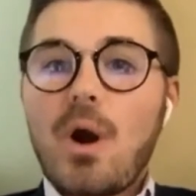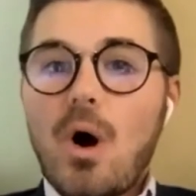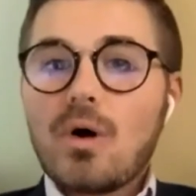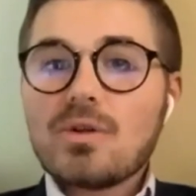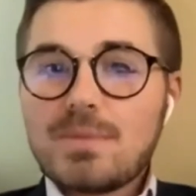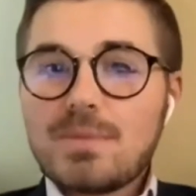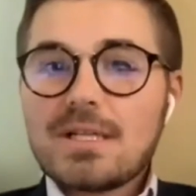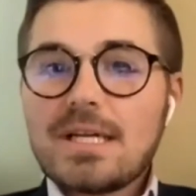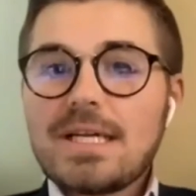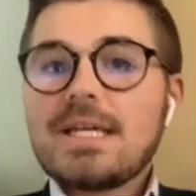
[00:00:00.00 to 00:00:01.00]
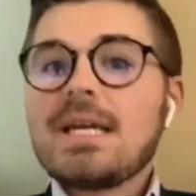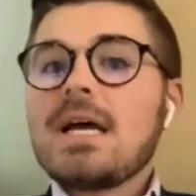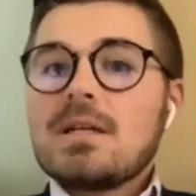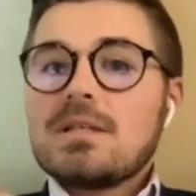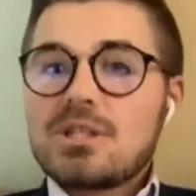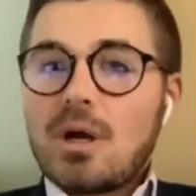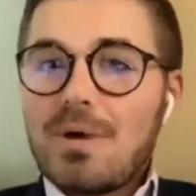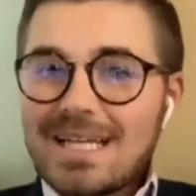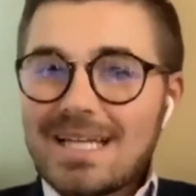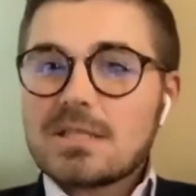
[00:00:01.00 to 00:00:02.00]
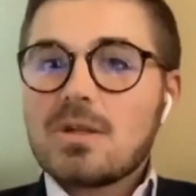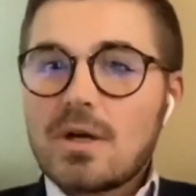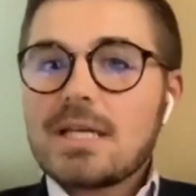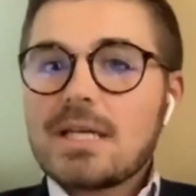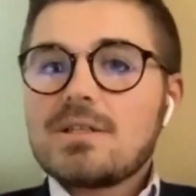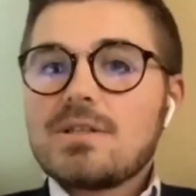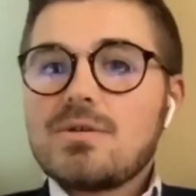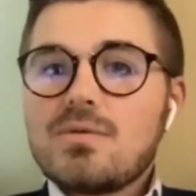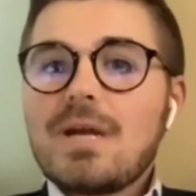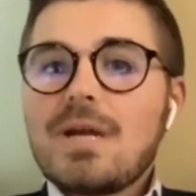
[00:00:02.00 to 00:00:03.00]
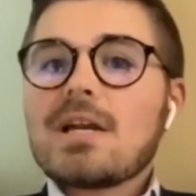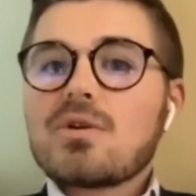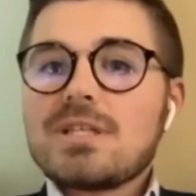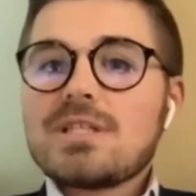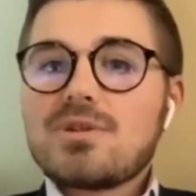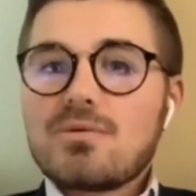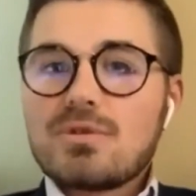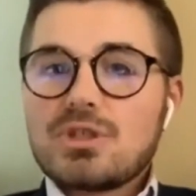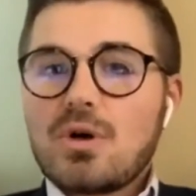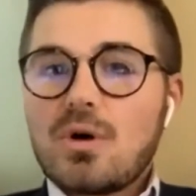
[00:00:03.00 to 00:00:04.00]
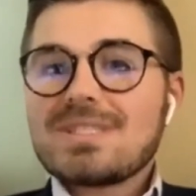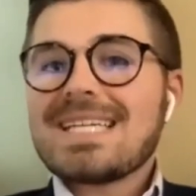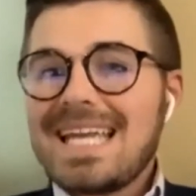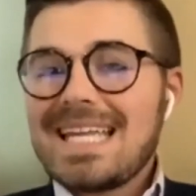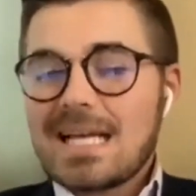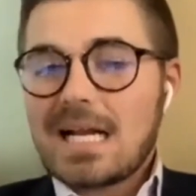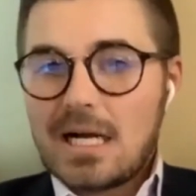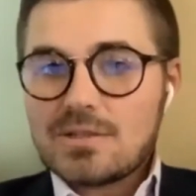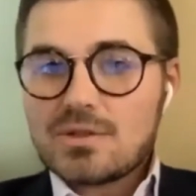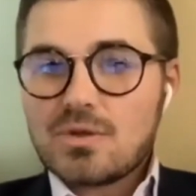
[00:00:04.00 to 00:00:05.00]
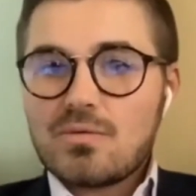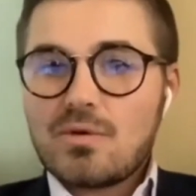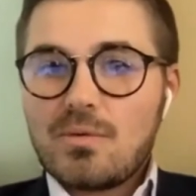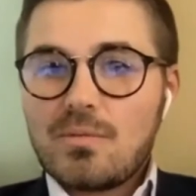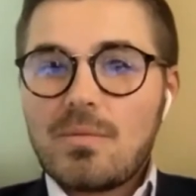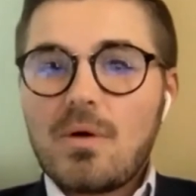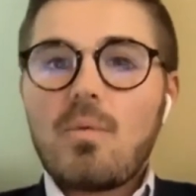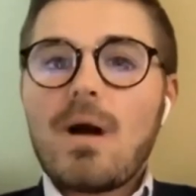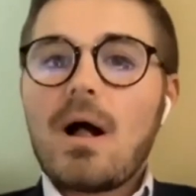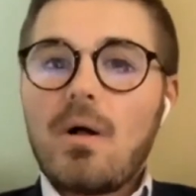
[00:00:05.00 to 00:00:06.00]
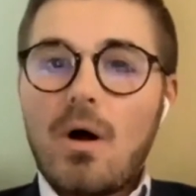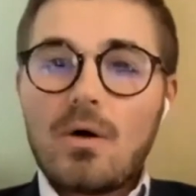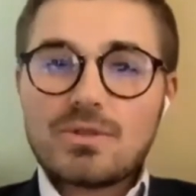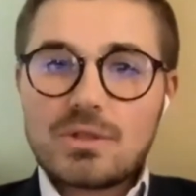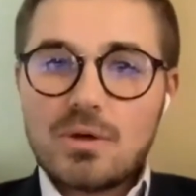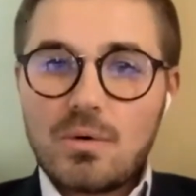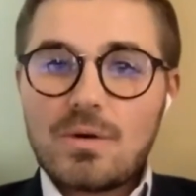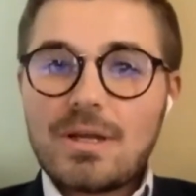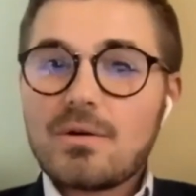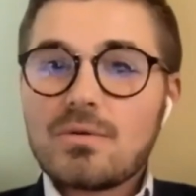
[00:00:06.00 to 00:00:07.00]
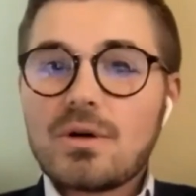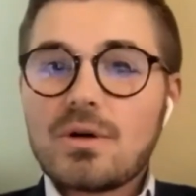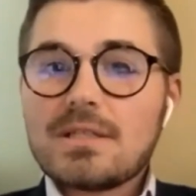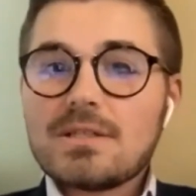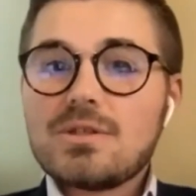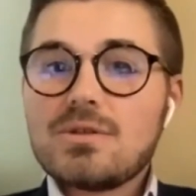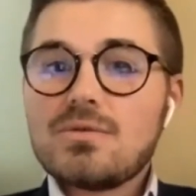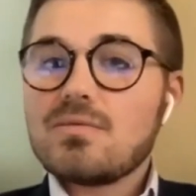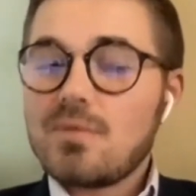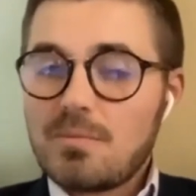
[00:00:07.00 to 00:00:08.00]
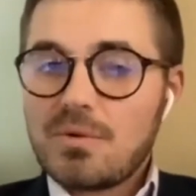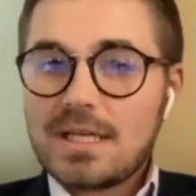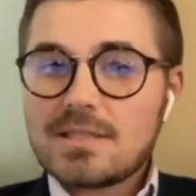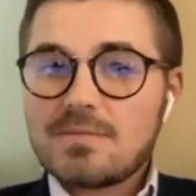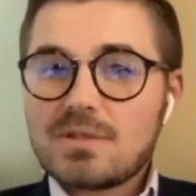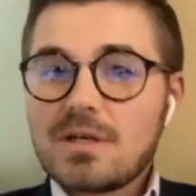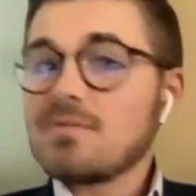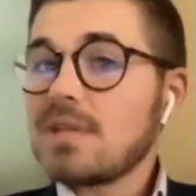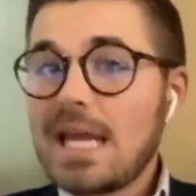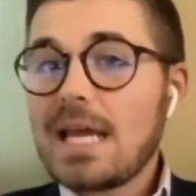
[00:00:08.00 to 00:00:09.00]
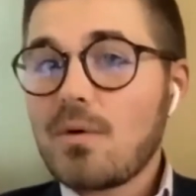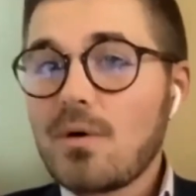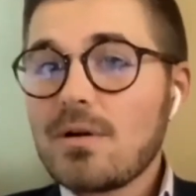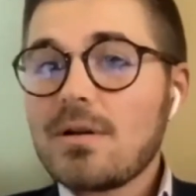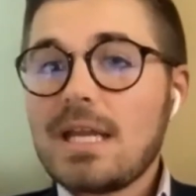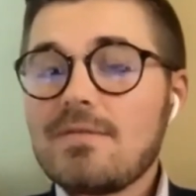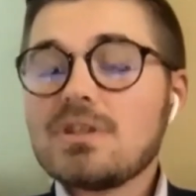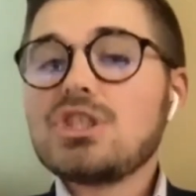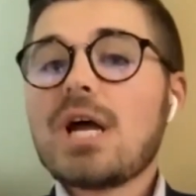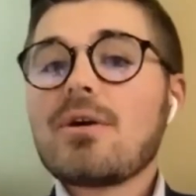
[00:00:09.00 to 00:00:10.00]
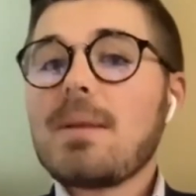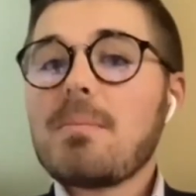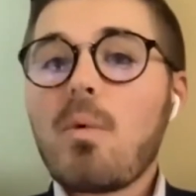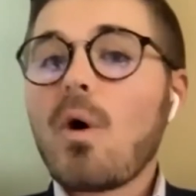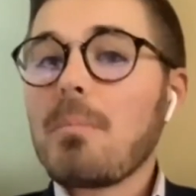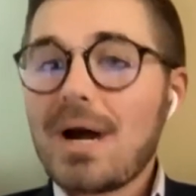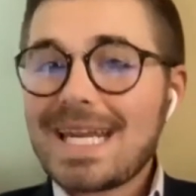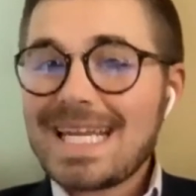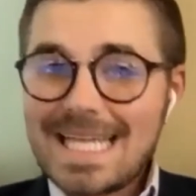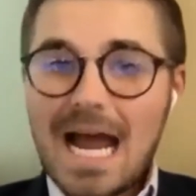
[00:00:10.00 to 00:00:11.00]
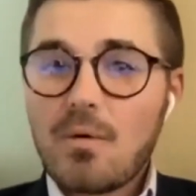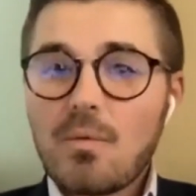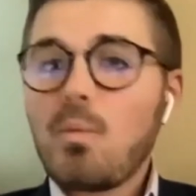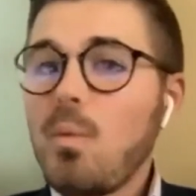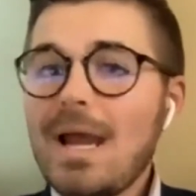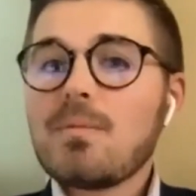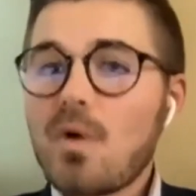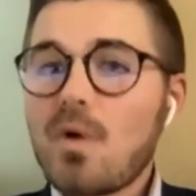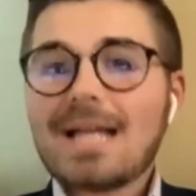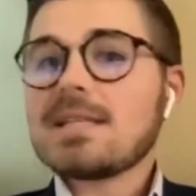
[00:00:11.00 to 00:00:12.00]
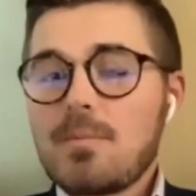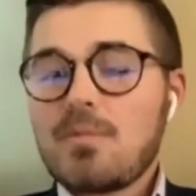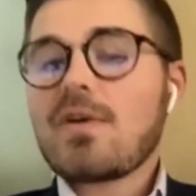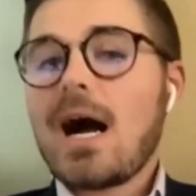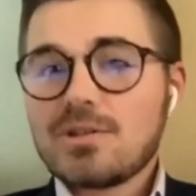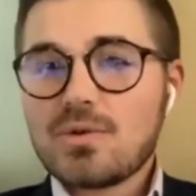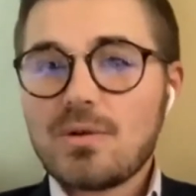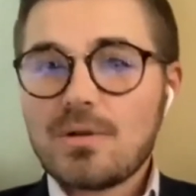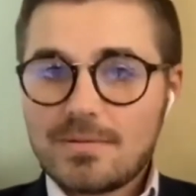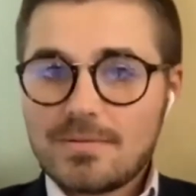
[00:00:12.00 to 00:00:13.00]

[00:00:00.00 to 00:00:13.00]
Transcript: but ultimately, someone that's looking to increase the results in the consult room while also either looking to replace themselves and or even generate more money down when we're at time of consult